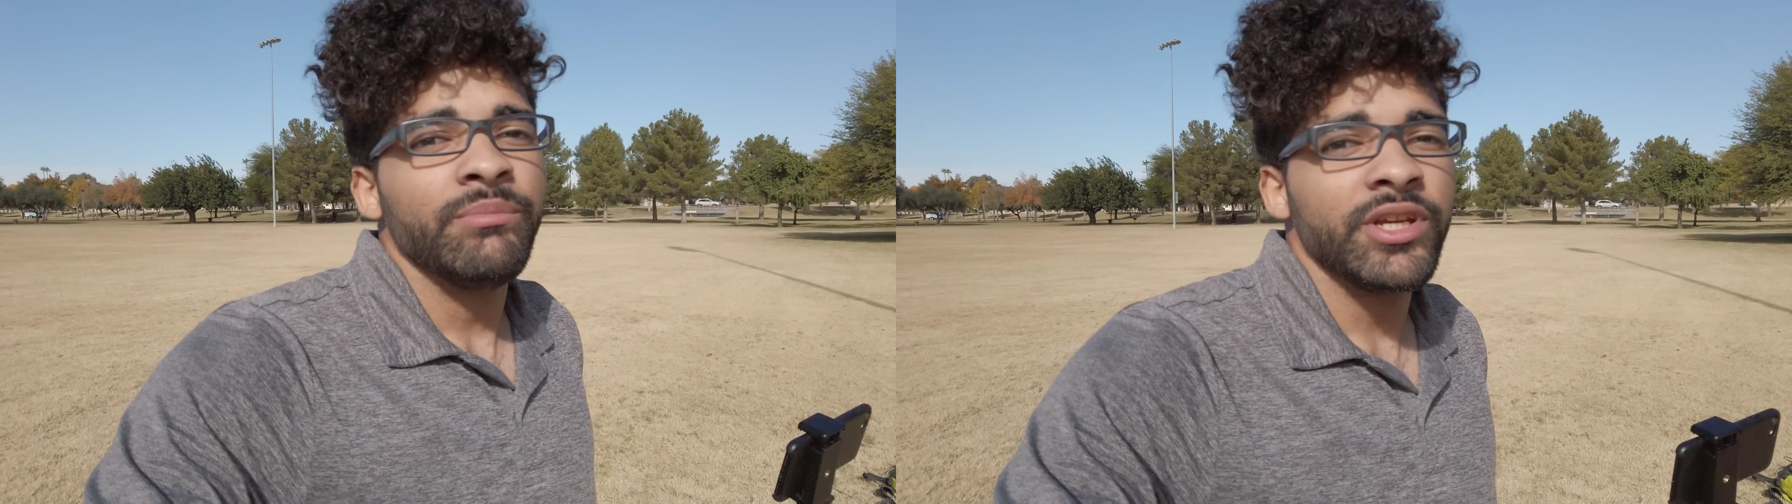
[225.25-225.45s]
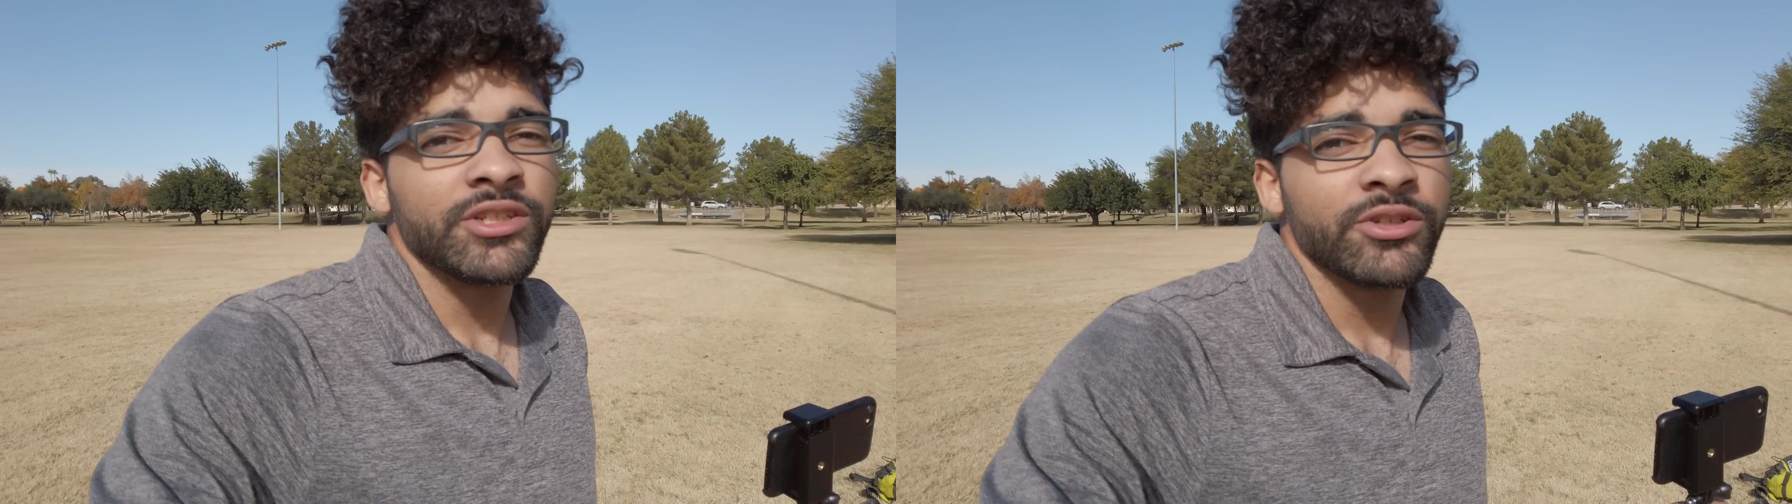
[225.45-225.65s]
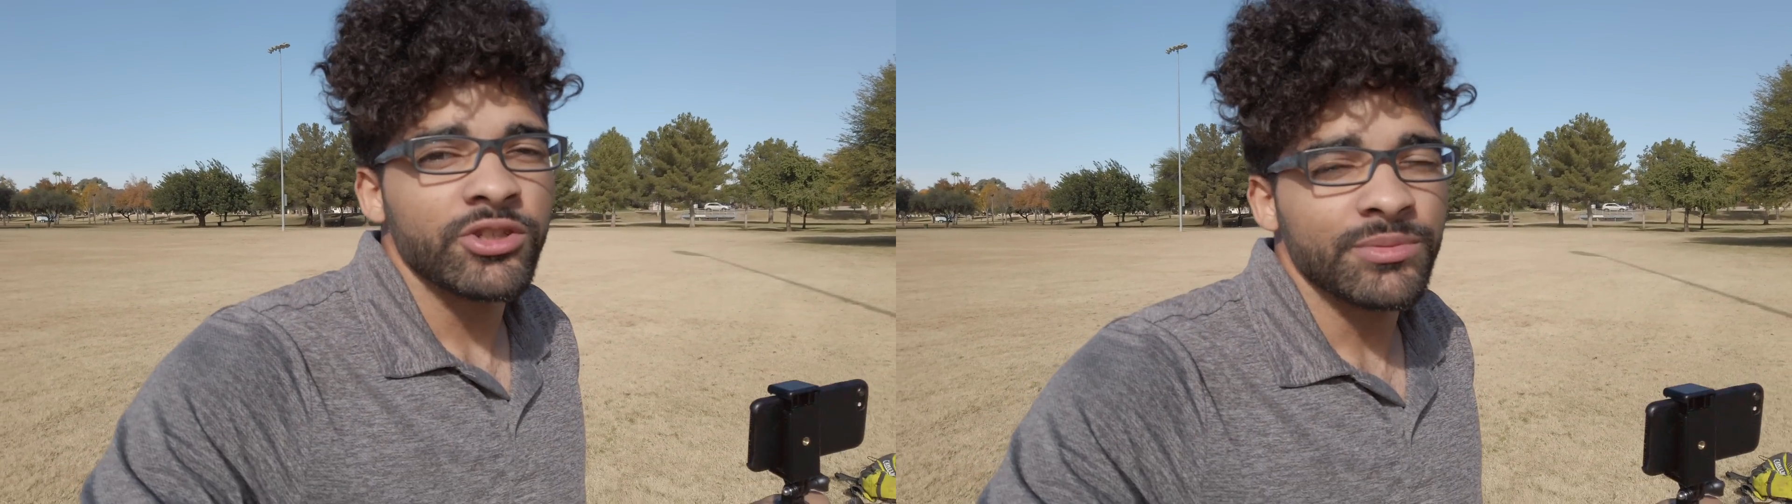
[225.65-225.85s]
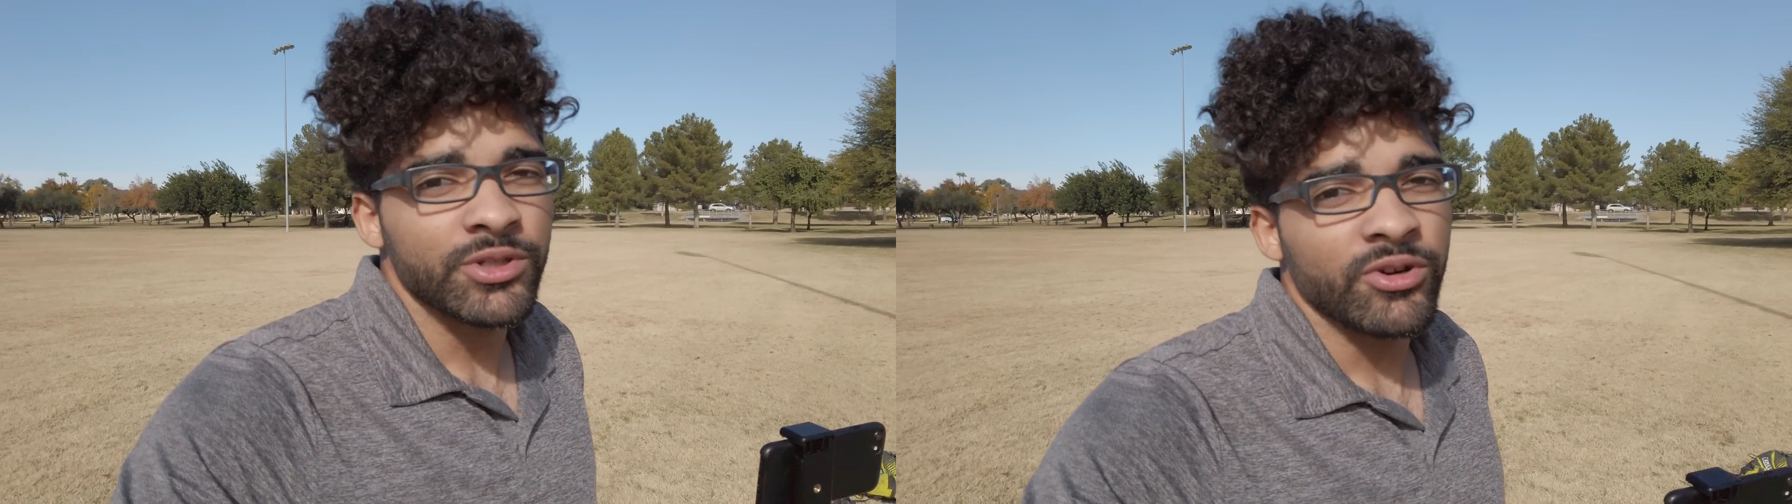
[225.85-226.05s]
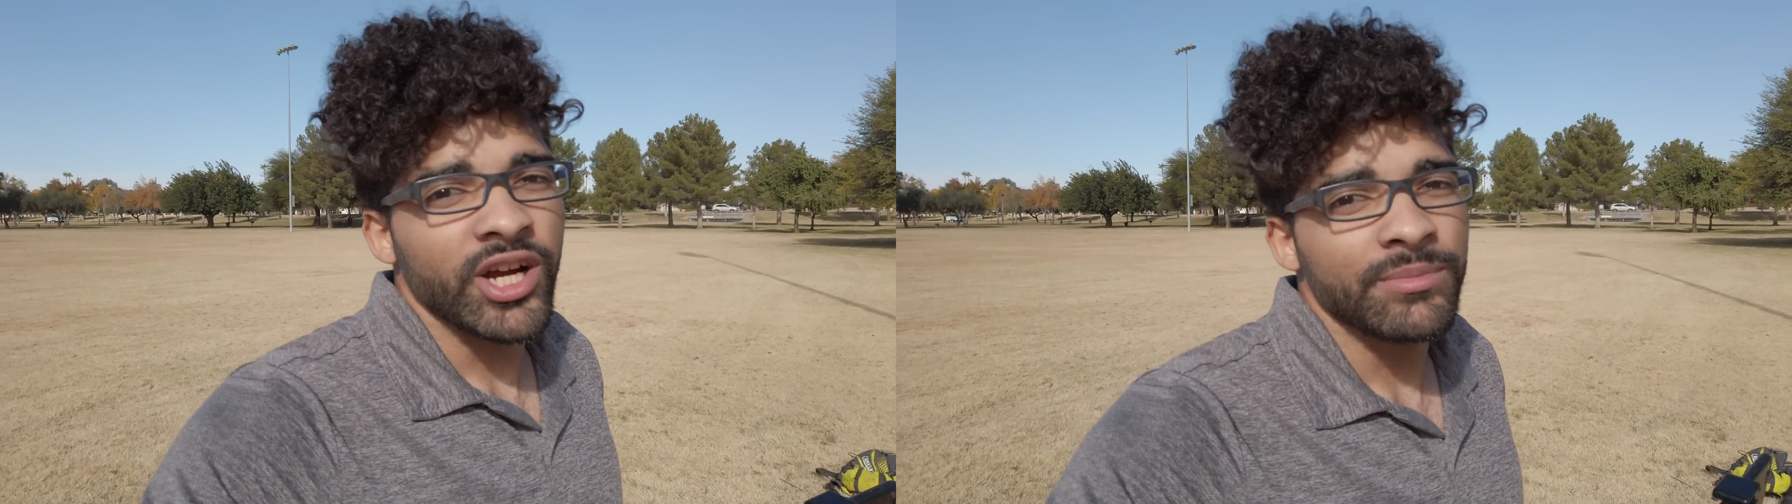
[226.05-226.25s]
Make sure you
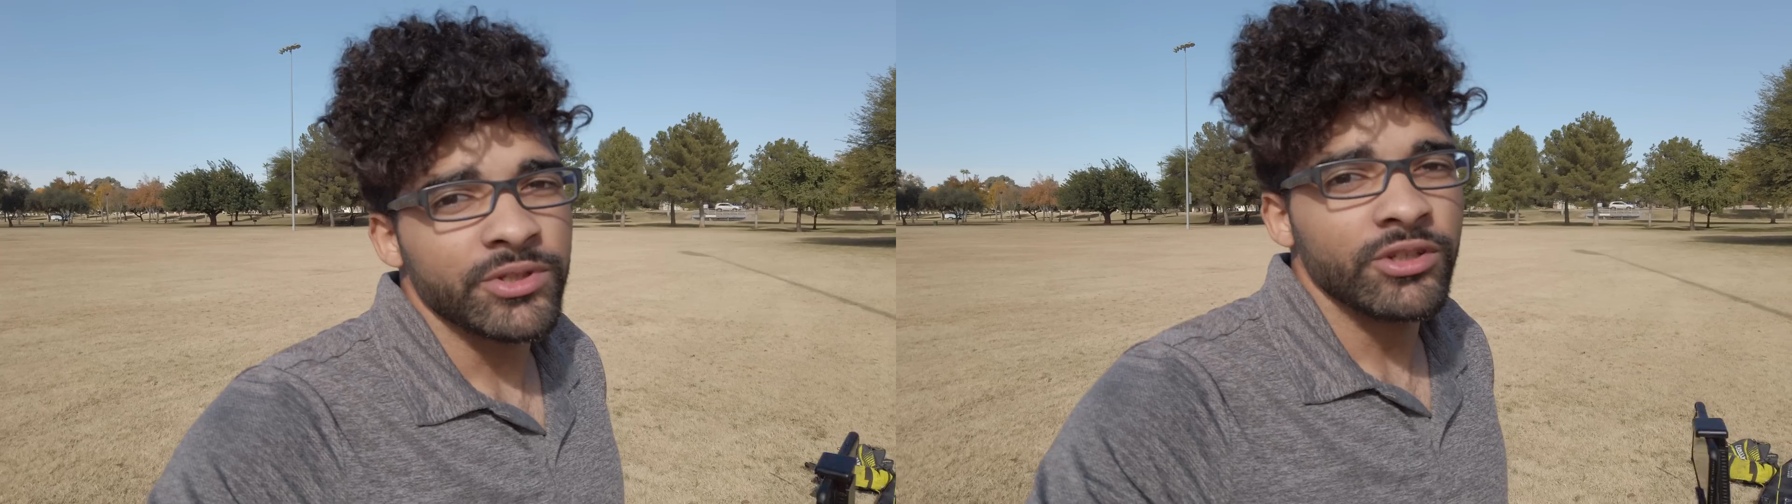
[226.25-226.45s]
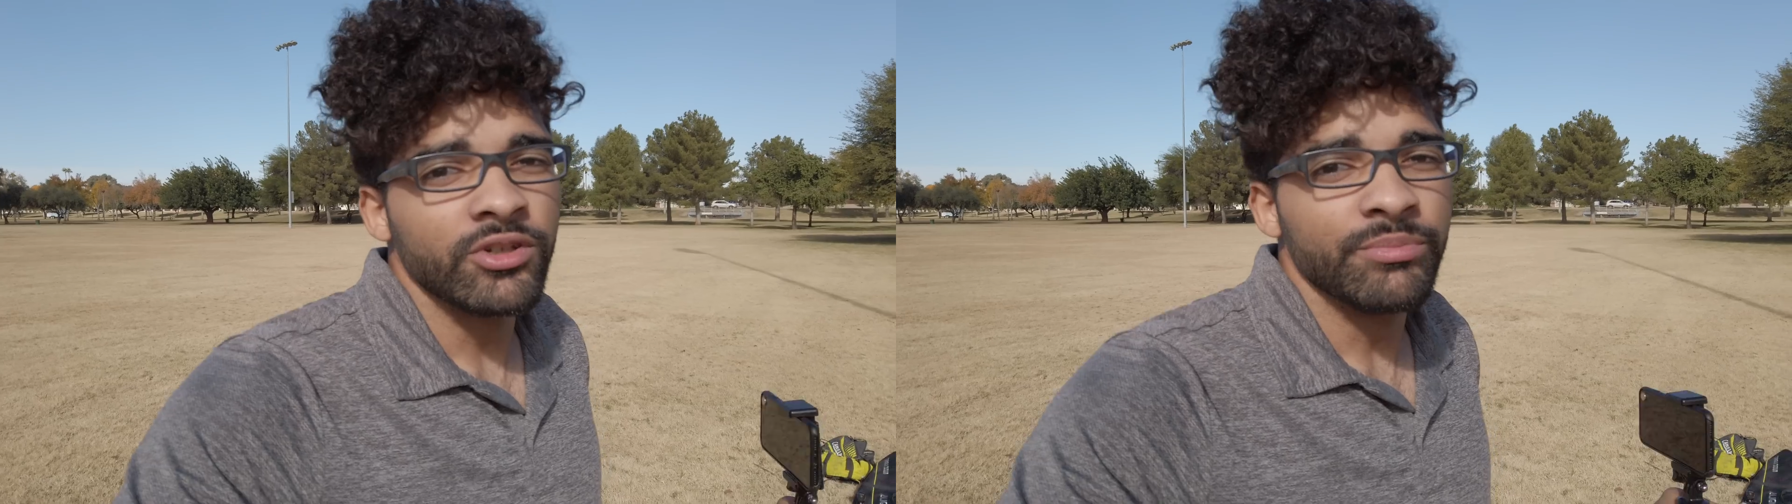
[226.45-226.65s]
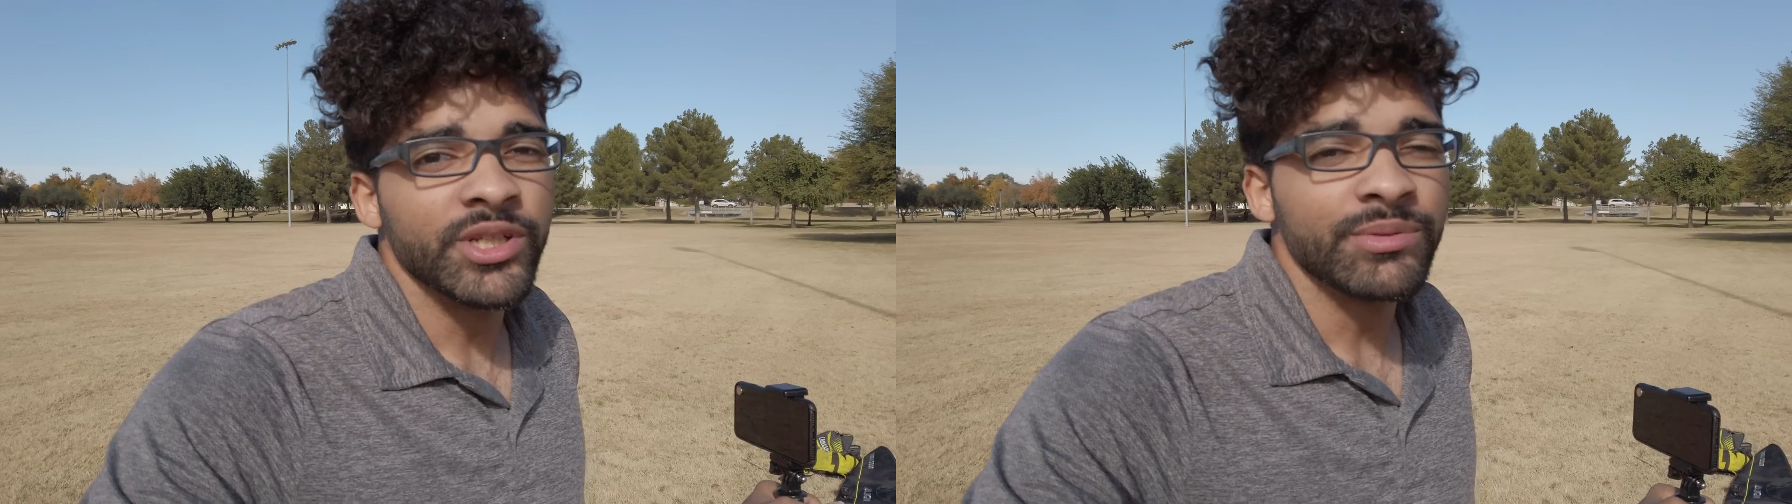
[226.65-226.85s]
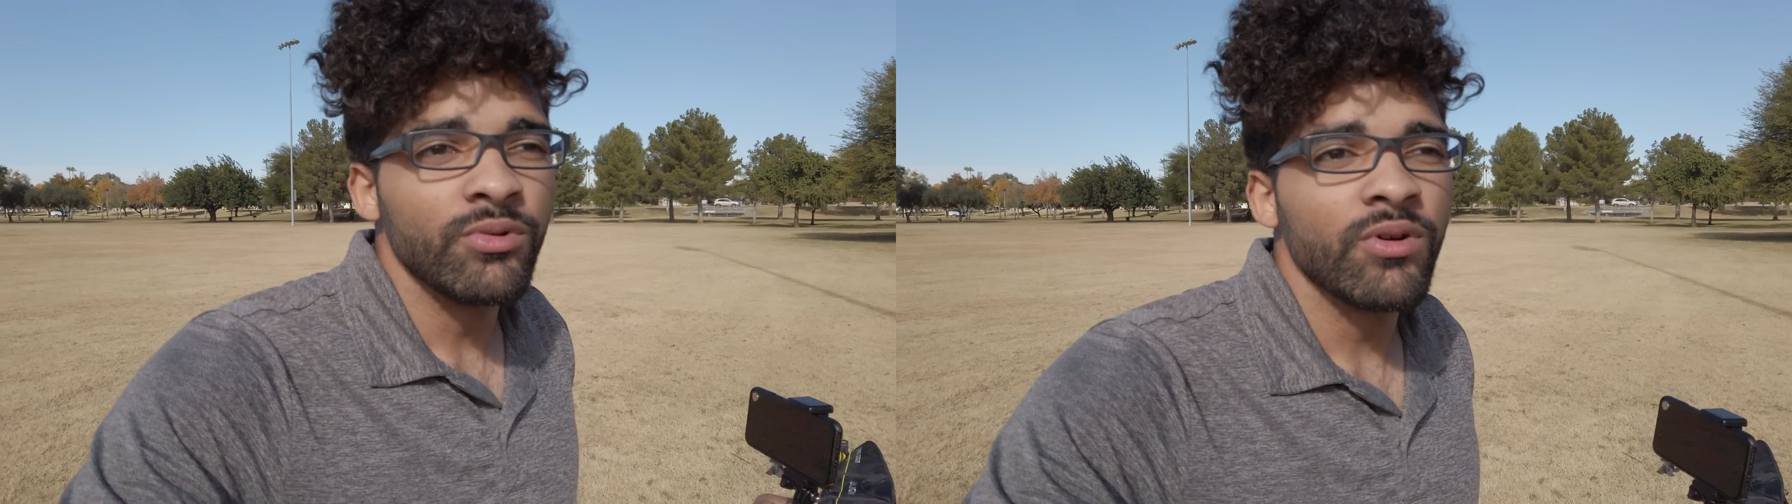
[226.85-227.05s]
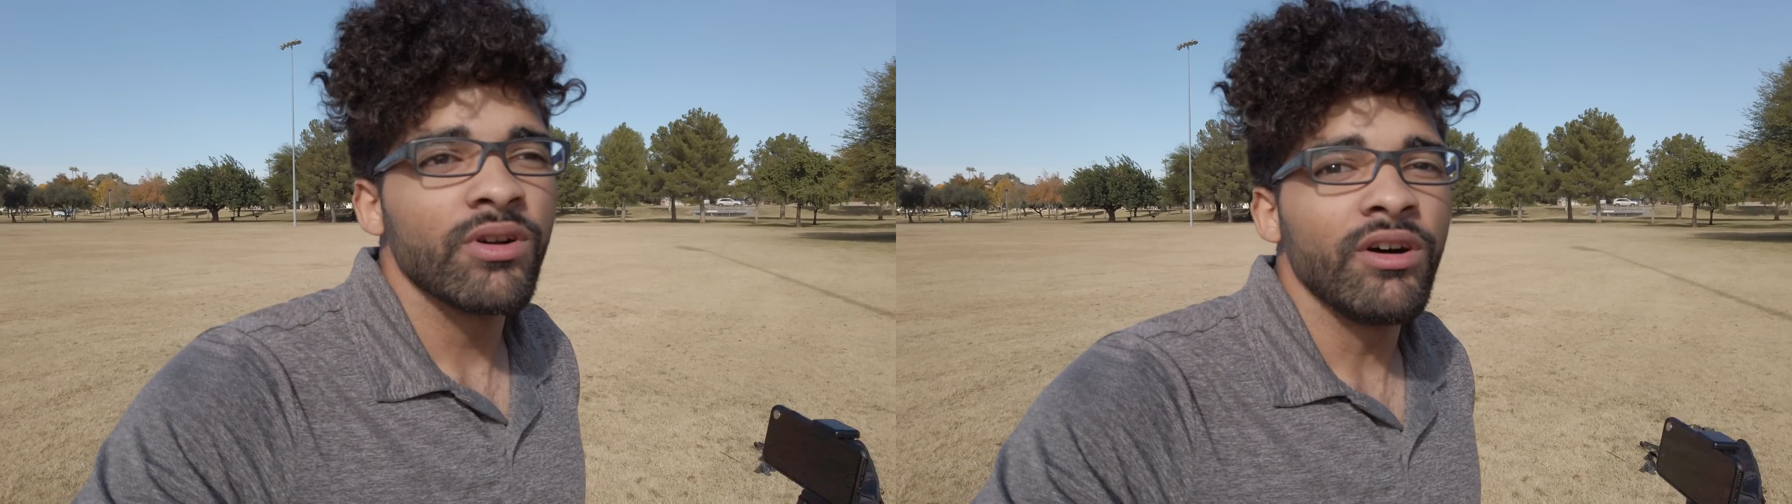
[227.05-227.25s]
subscribe so you don't miss
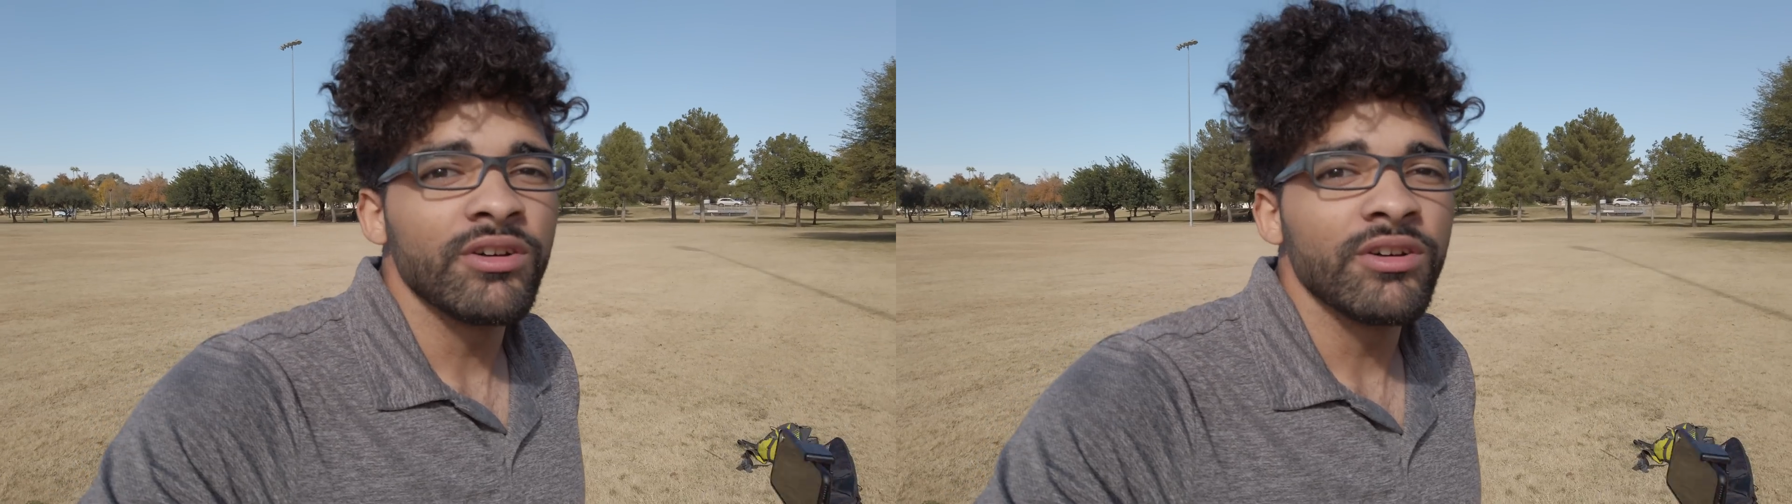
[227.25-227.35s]
more.